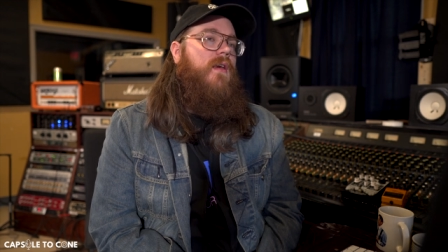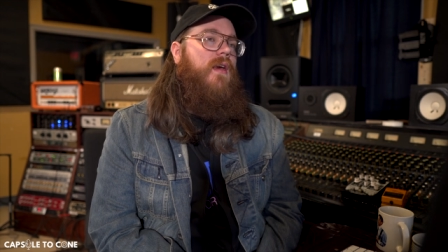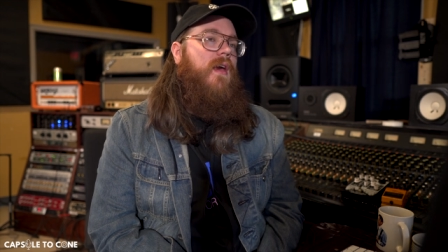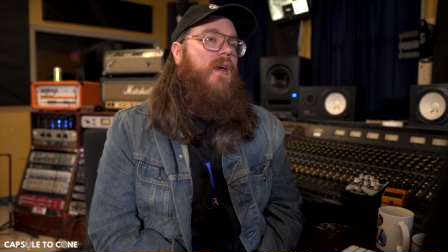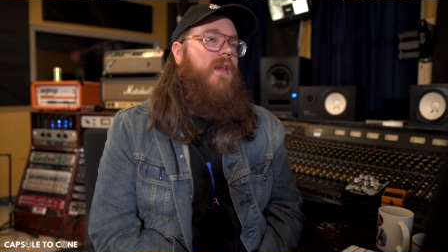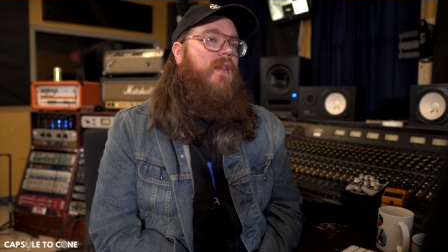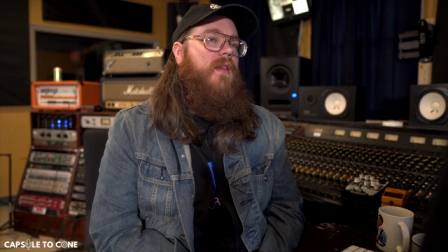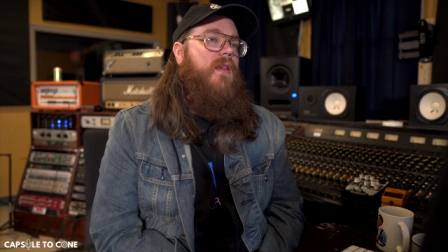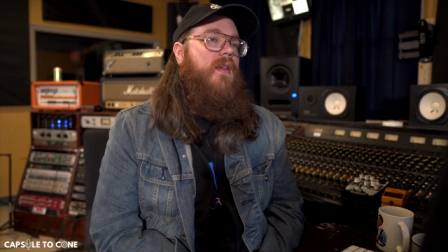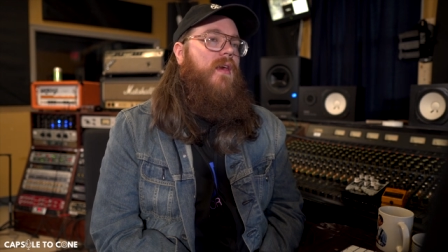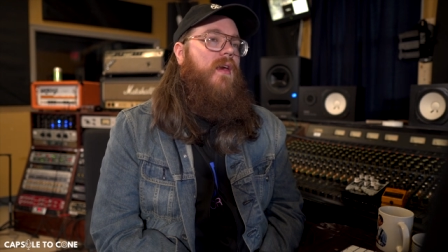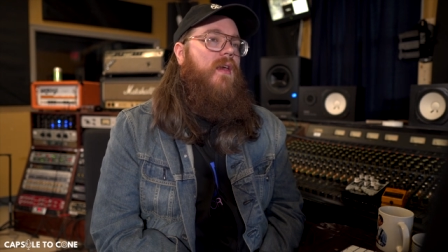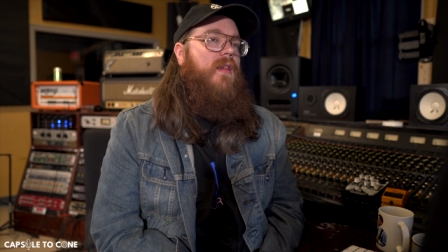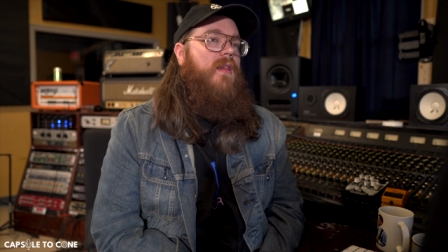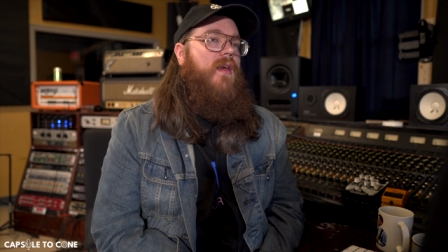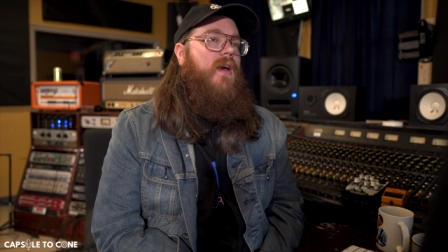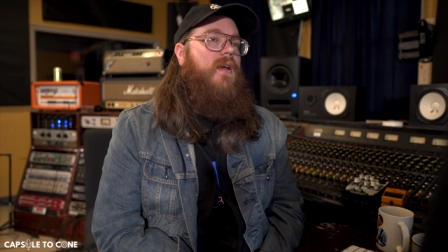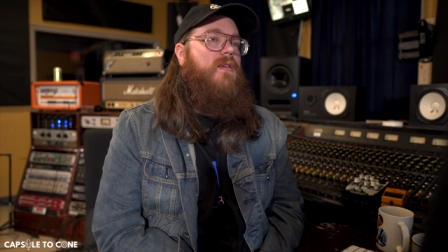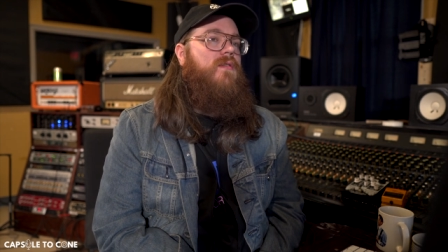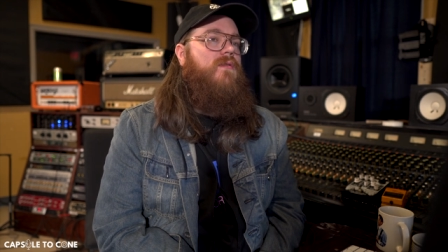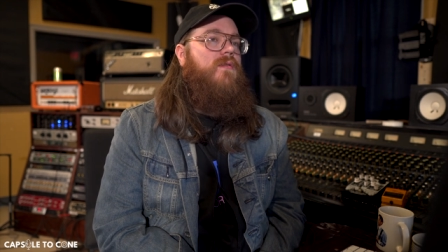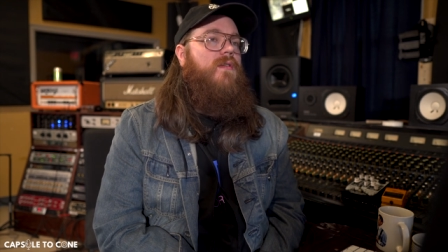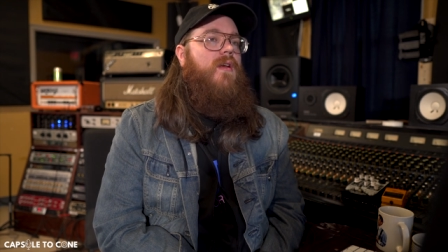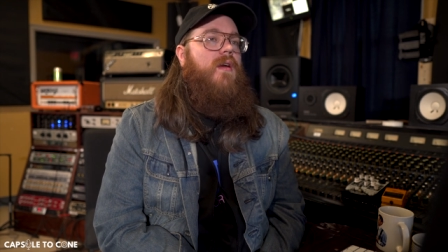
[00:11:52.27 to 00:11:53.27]
and and
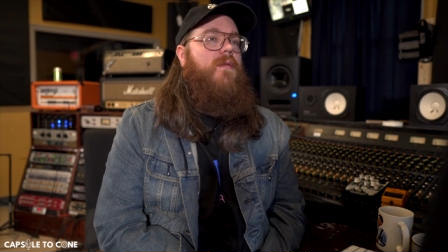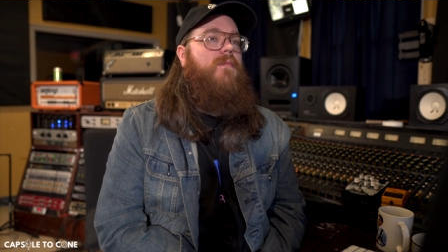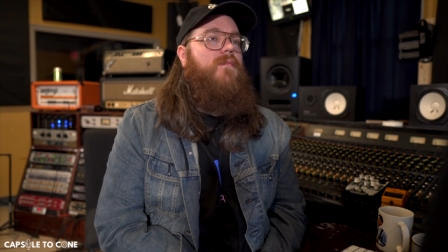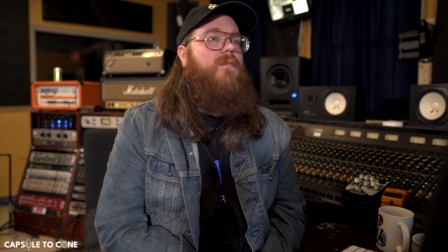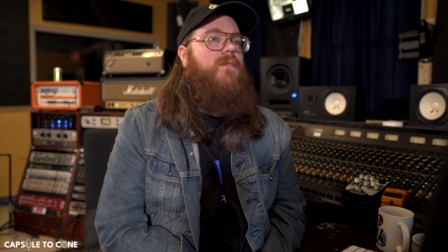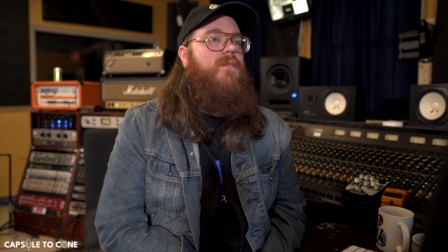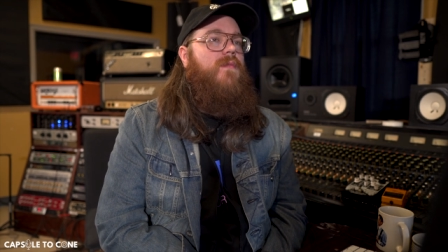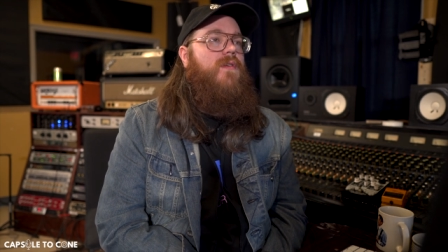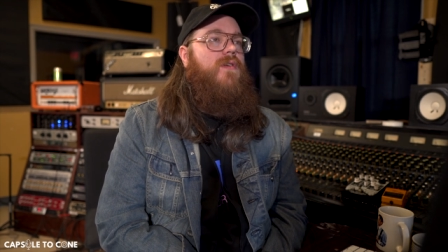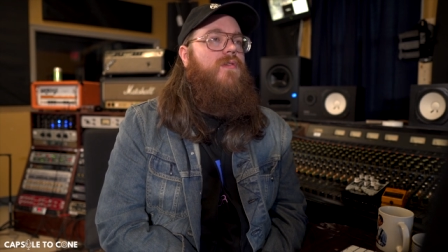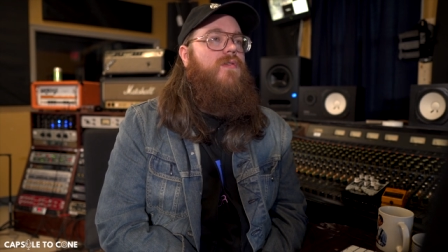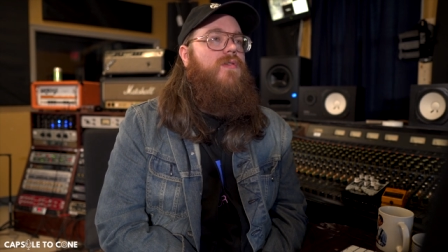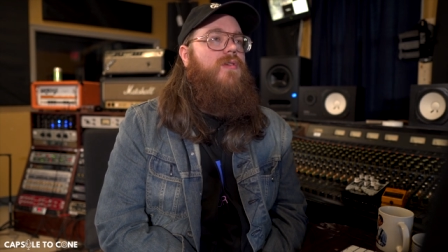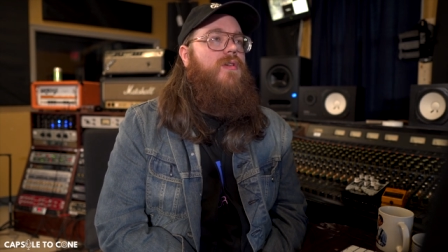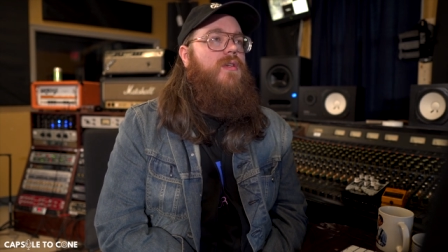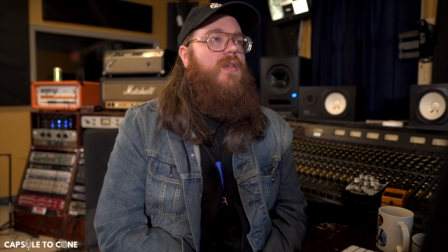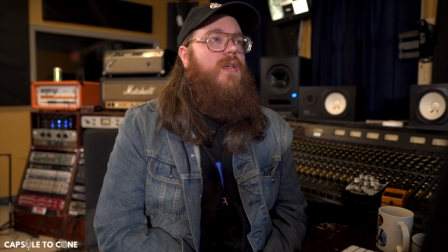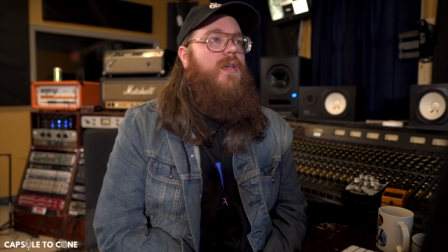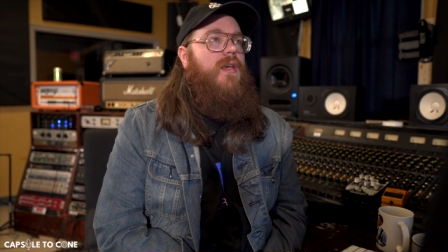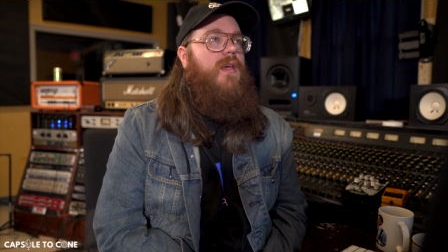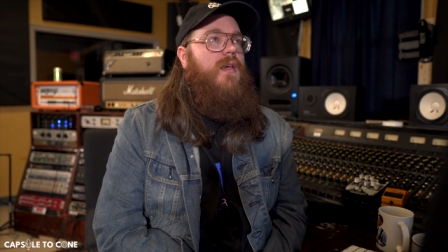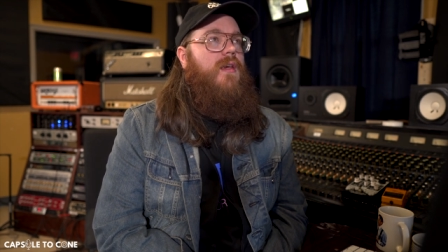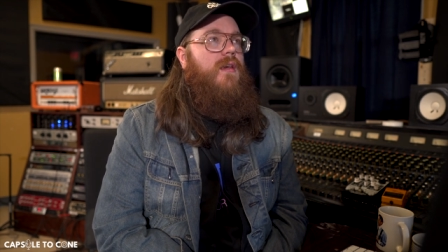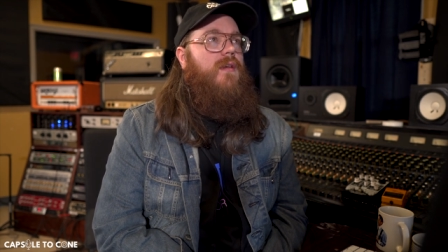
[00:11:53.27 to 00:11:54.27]
that's what I'm
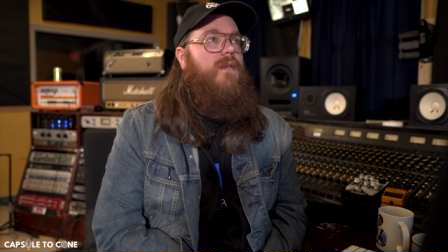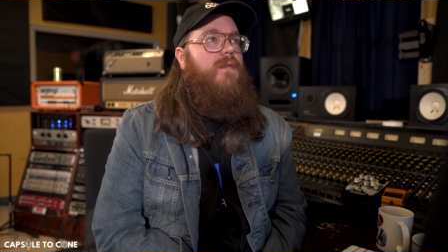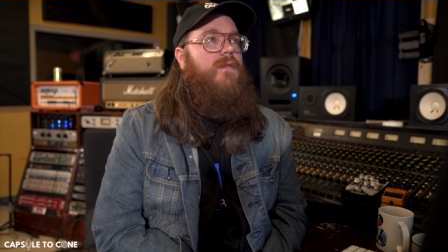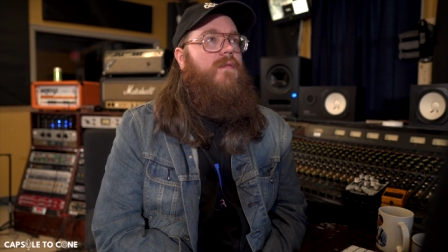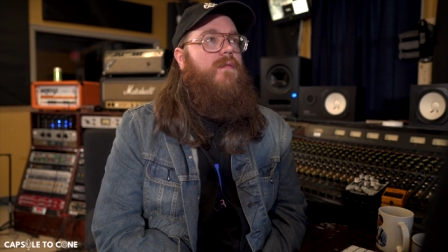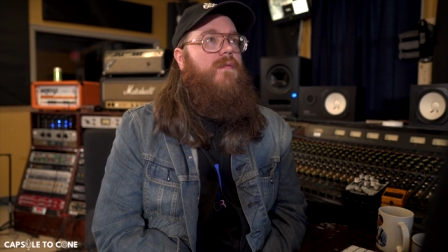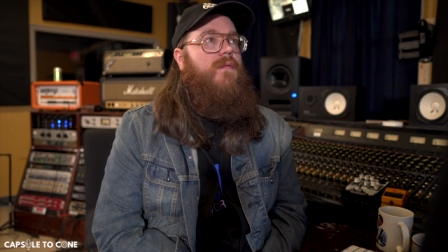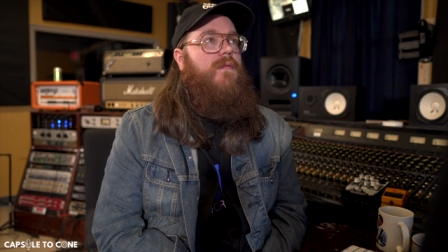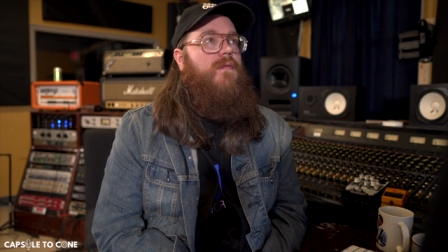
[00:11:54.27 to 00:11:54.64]
usually